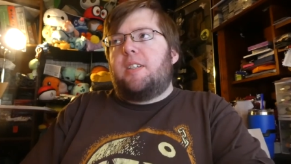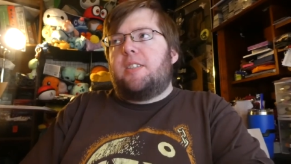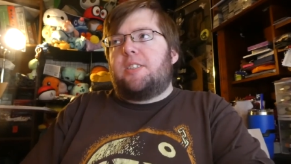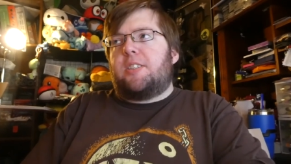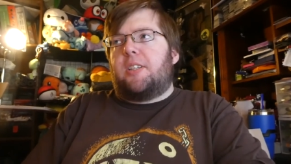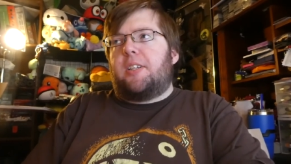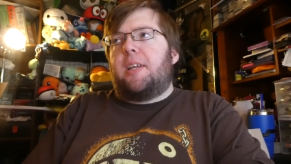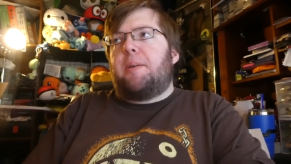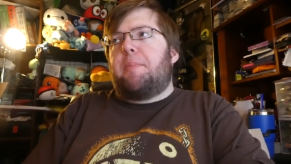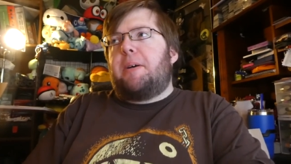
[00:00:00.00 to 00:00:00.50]

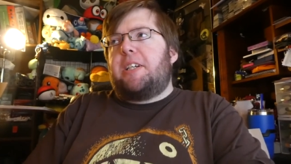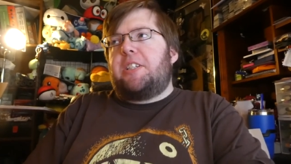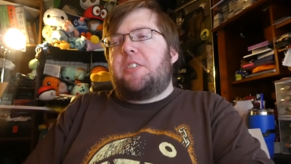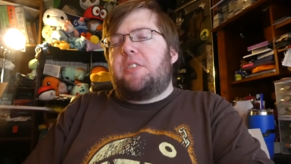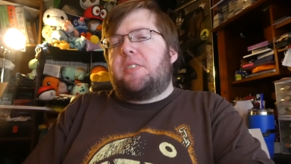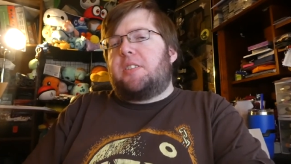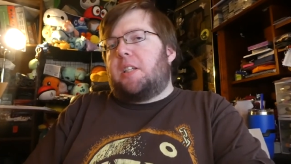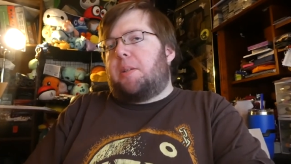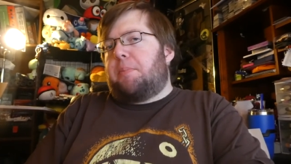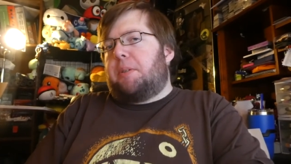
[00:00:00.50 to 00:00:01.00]
So they might
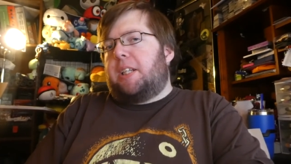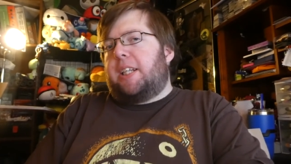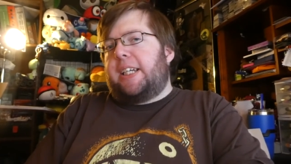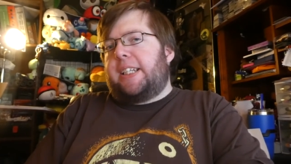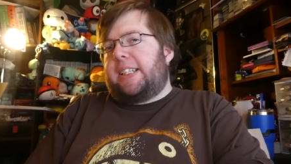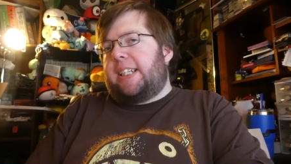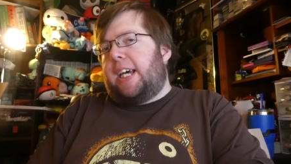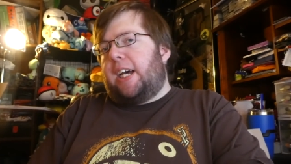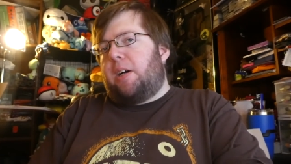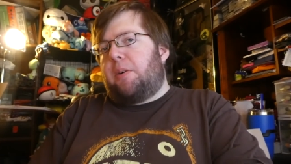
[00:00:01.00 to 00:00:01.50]
do something
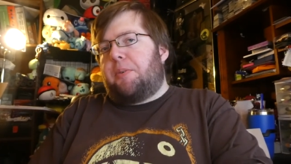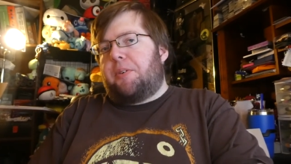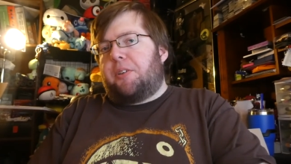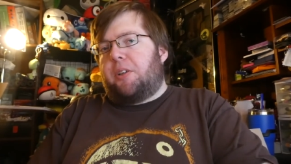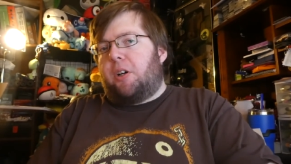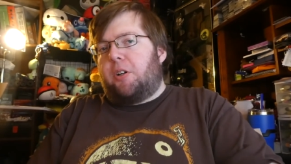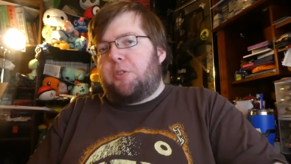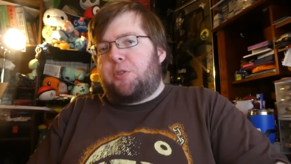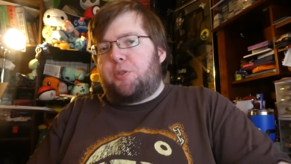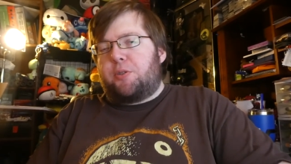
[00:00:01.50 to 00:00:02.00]
like that with
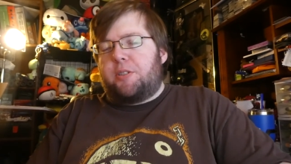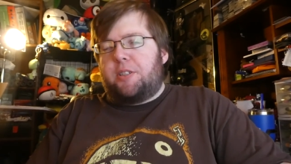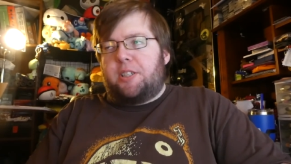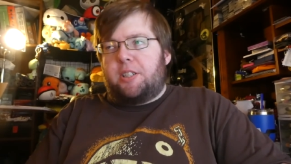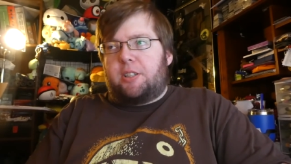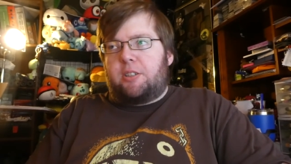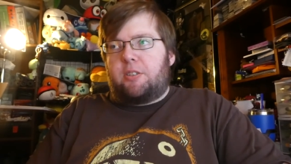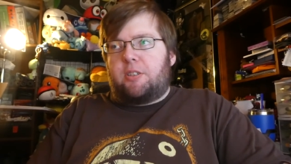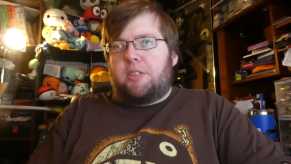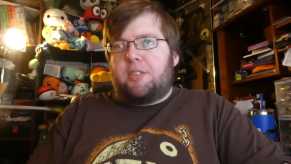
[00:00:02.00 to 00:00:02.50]
Ultra
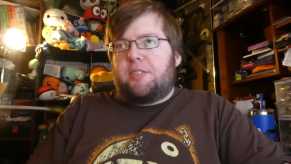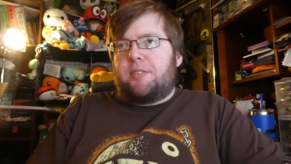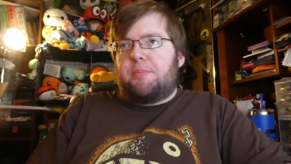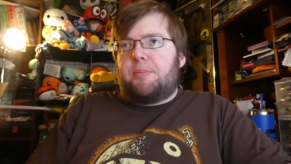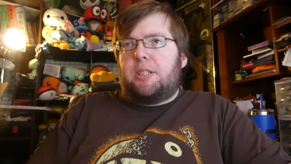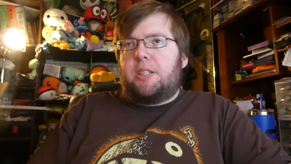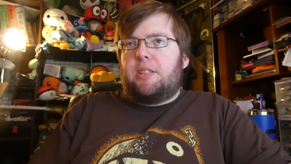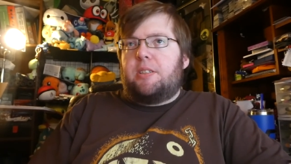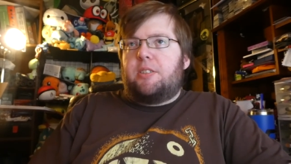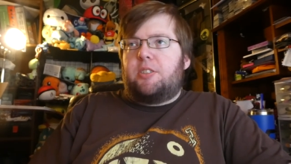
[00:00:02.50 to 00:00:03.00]

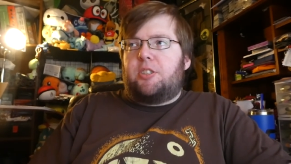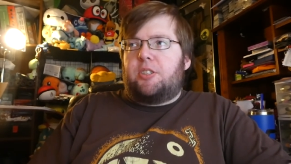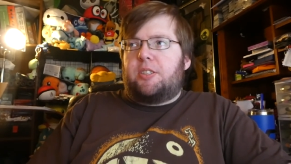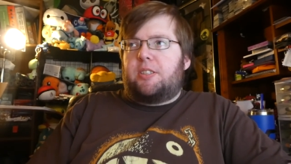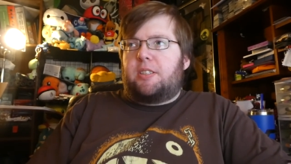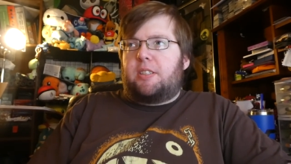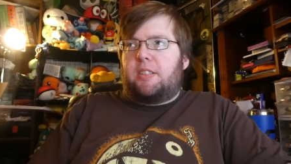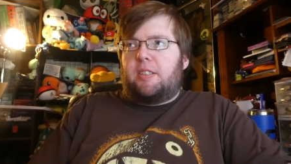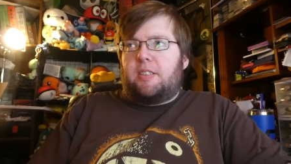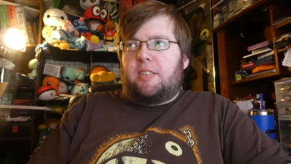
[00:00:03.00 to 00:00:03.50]
Necrozma,
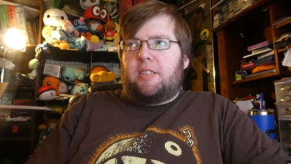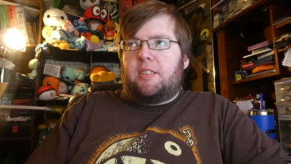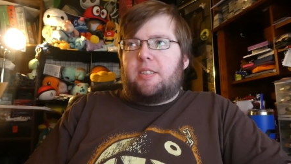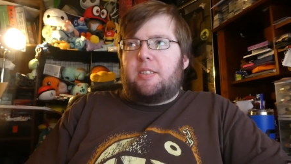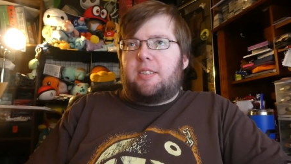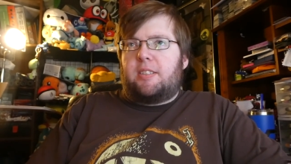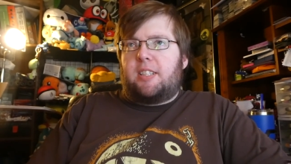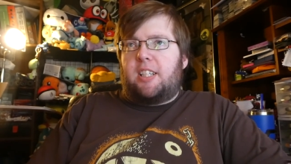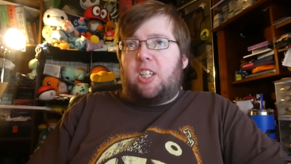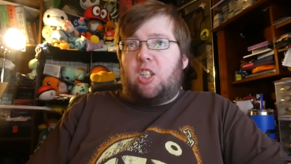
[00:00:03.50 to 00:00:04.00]
just
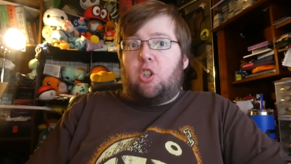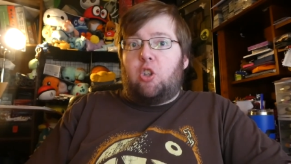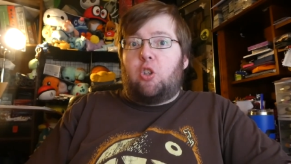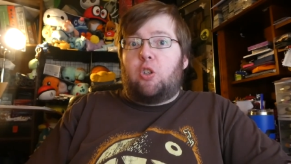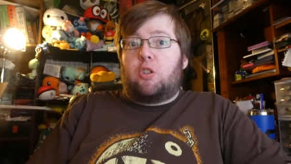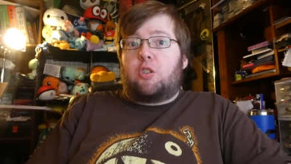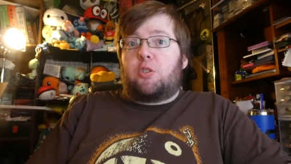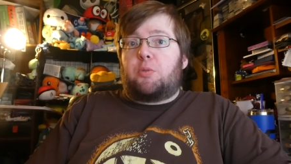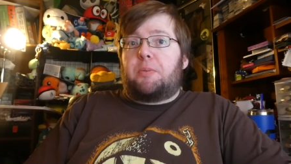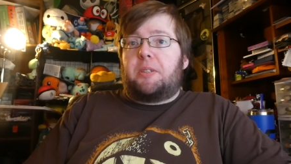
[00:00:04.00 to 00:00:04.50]
because he
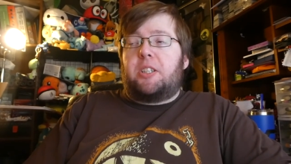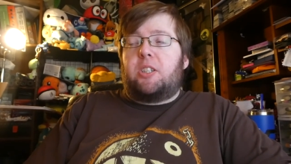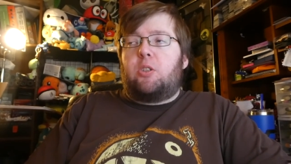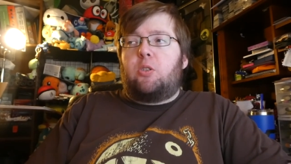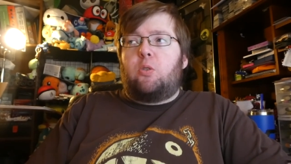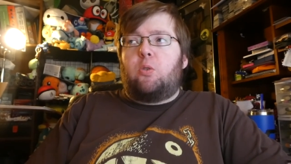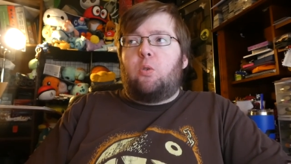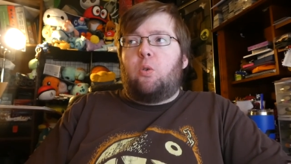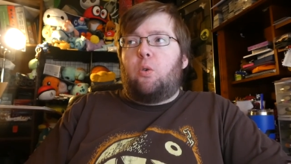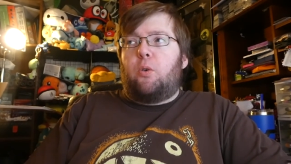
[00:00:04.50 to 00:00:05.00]
looks really
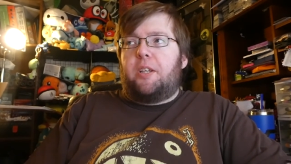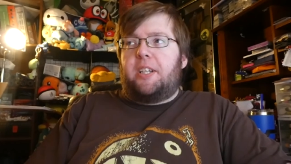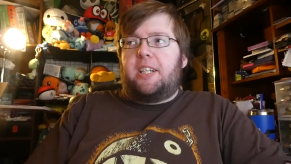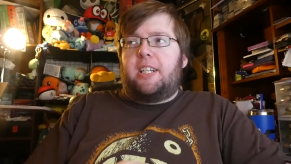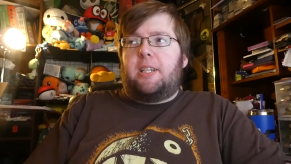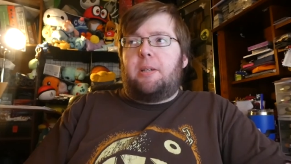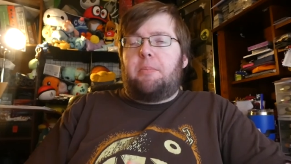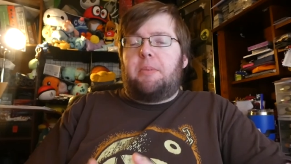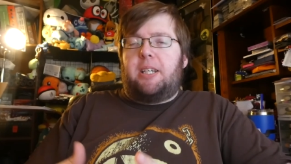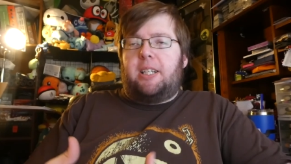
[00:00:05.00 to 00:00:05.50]
cool, and
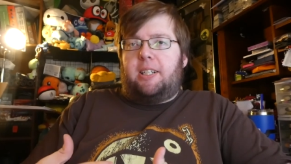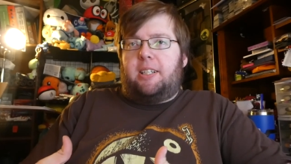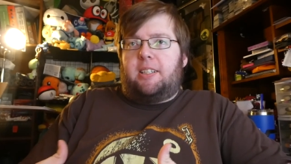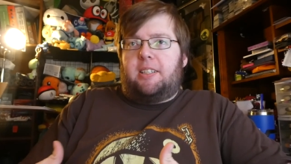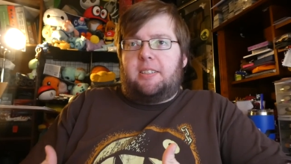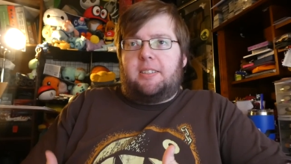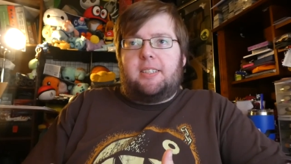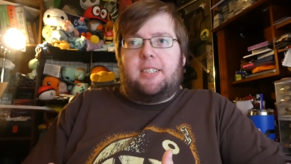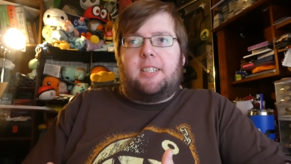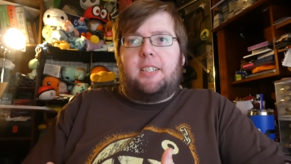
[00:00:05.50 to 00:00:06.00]
him in
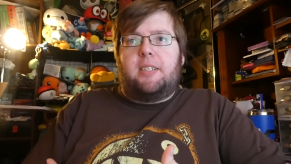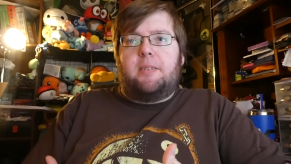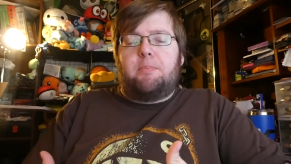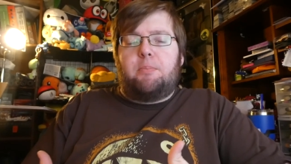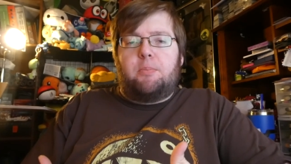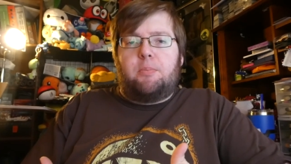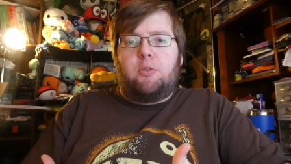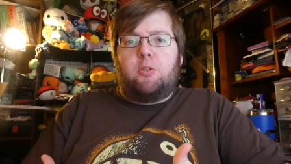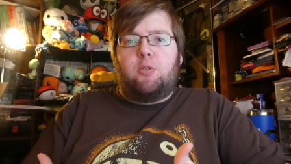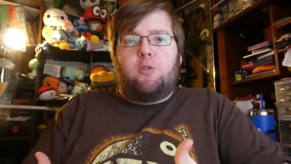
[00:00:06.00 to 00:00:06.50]
a
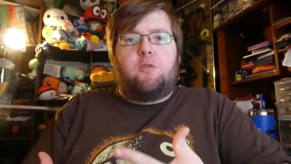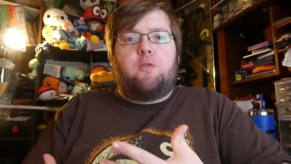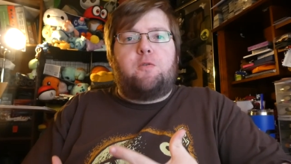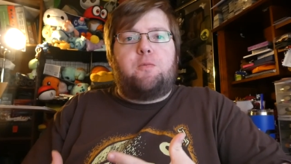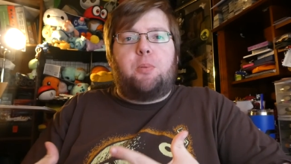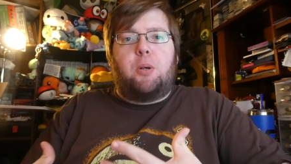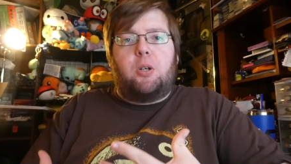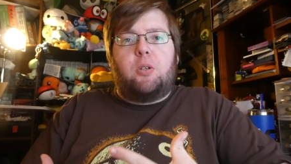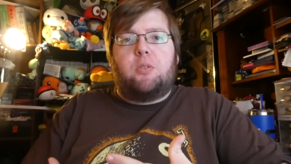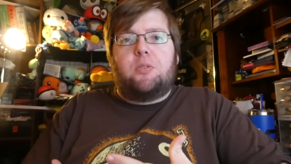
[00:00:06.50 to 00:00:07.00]

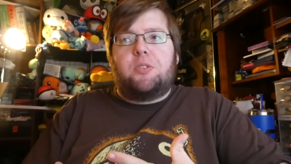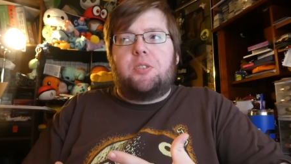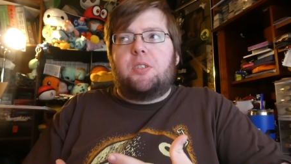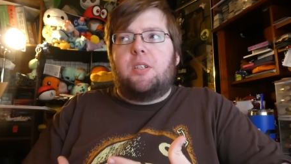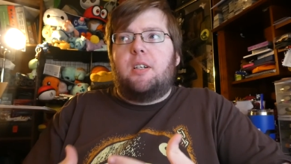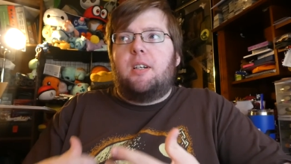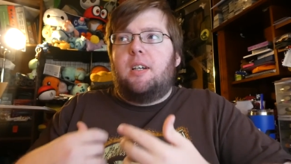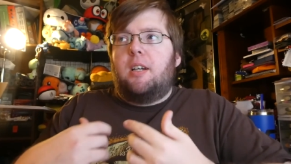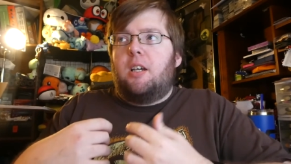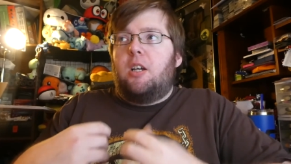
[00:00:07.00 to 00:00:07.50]
Z-Move pose
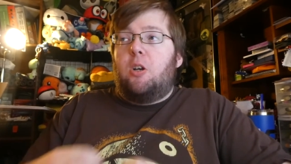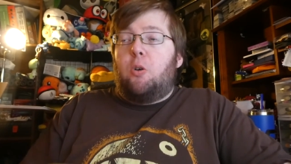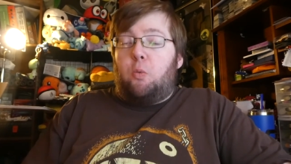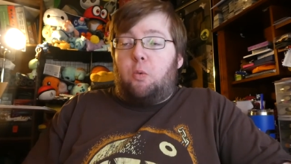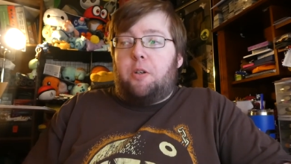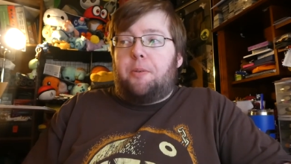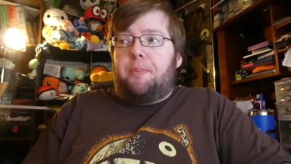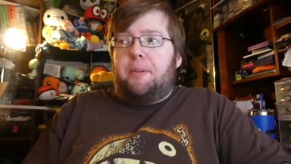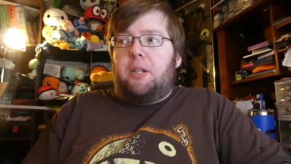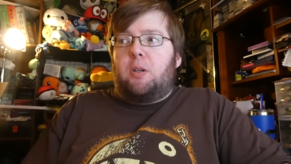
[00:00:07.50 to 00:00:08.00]

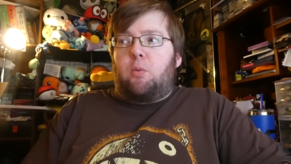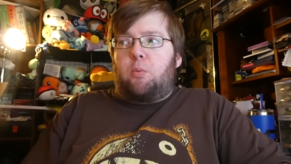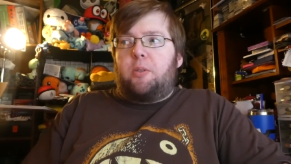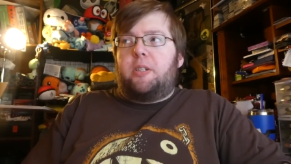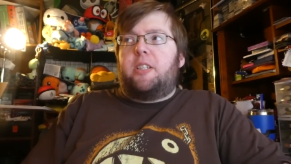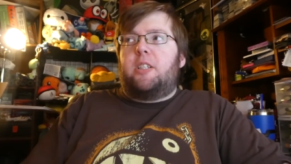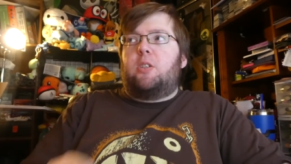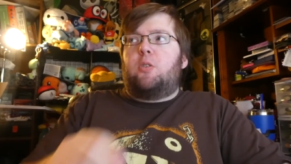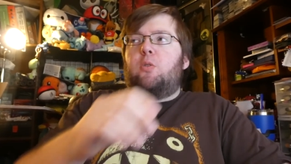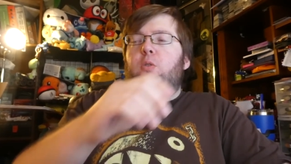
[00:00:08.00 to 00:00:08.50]
would be a
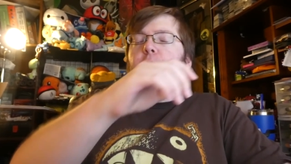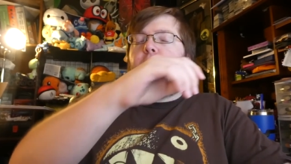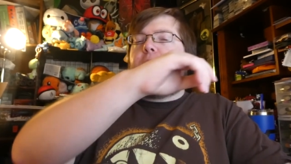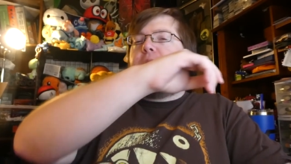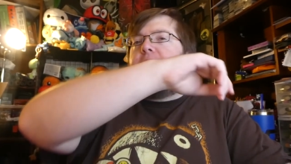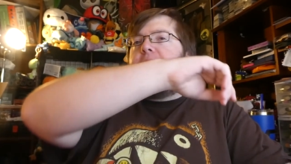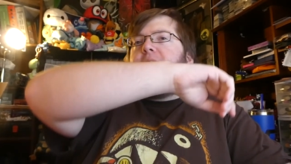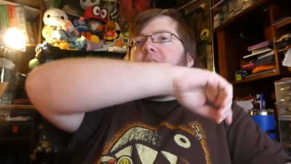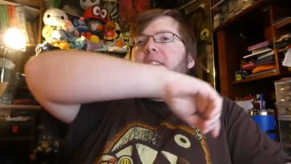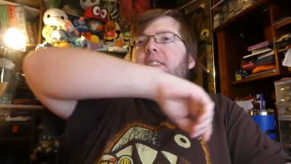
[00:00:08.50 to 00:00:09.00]
really cool
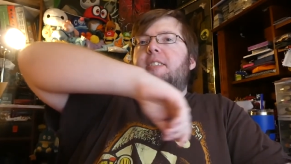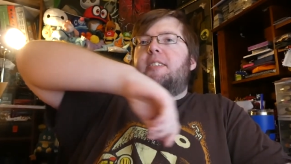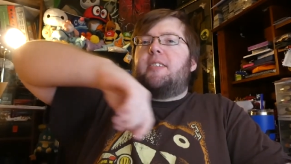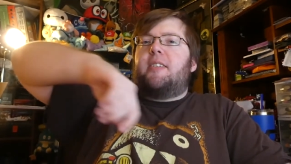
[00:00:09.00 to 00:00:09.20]
figure.